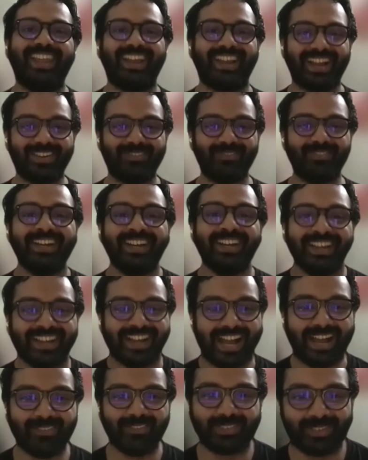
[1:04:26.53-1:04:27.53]
Like
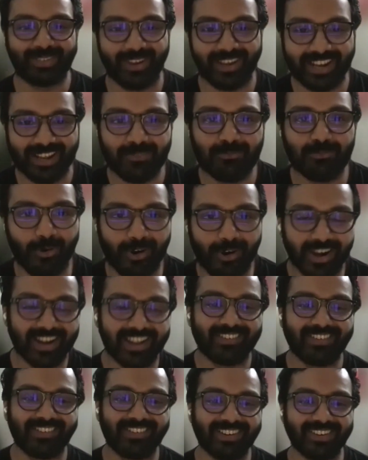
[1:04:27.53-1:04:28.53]
I'm sure I'm
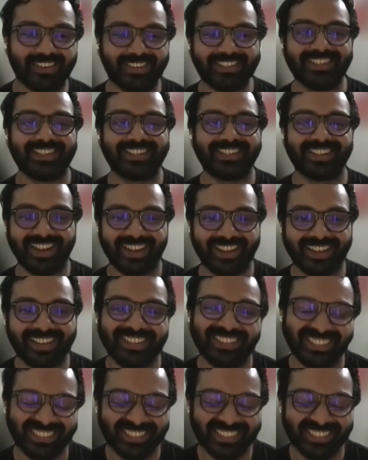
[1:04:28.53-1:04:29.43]
bored. Everyone is listening.